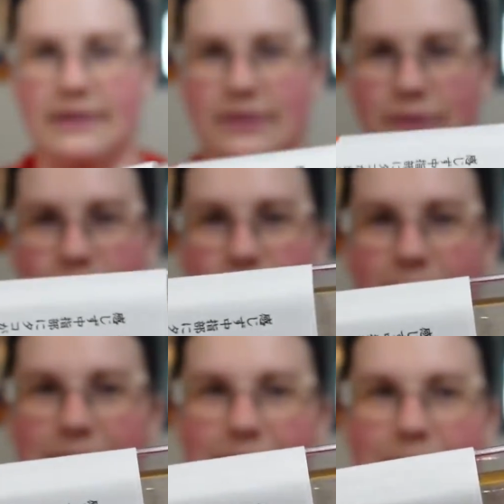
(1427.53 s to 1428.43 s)
don't know
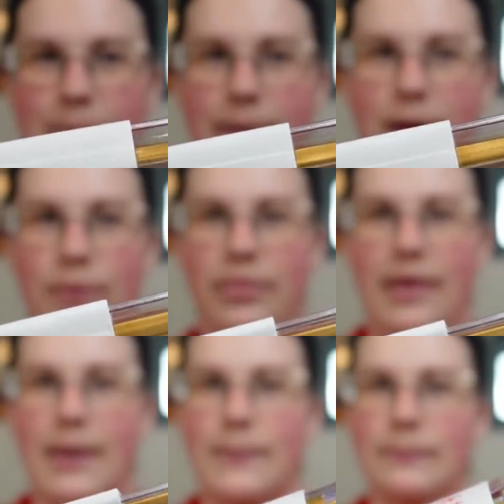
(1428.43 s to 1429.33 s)
anything about
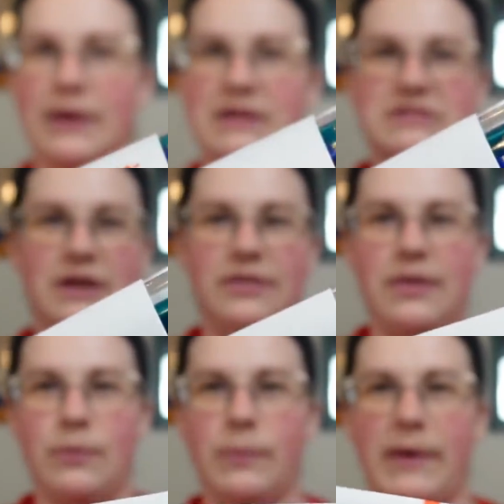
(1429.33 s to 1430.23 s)
them, but I saw that
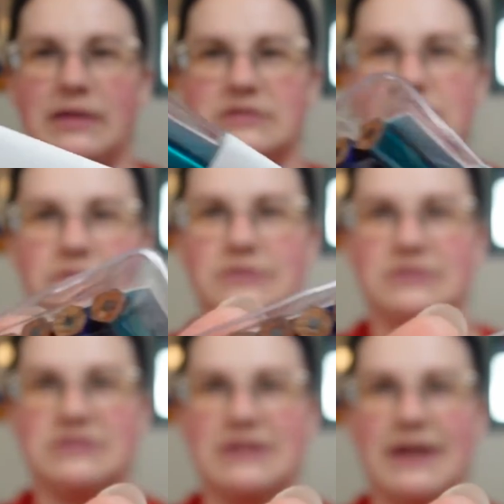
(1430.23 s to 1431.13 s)
they were
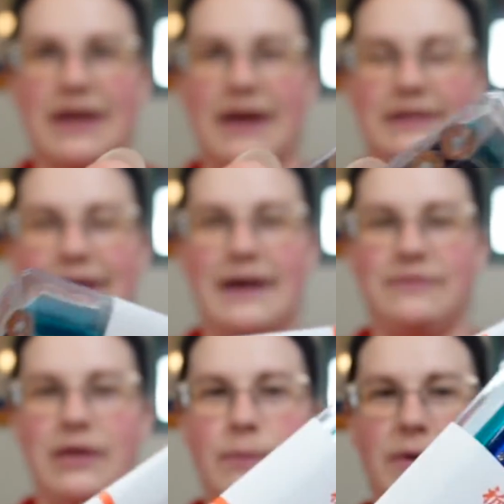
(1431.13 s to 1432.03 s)
pencils and I had to
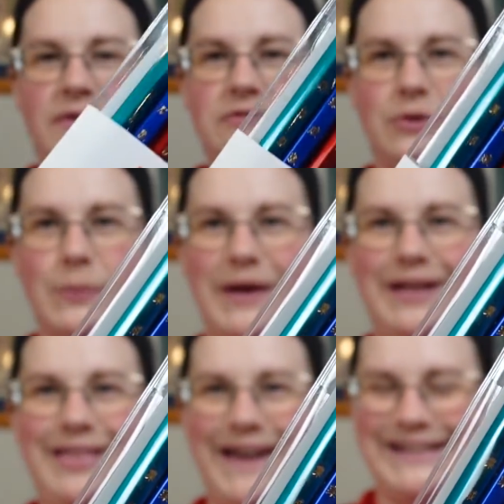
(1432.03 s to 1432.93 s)
have them for my
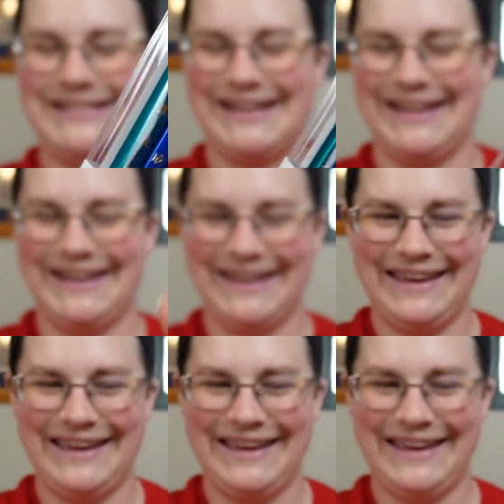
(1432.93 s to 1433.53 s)
collection.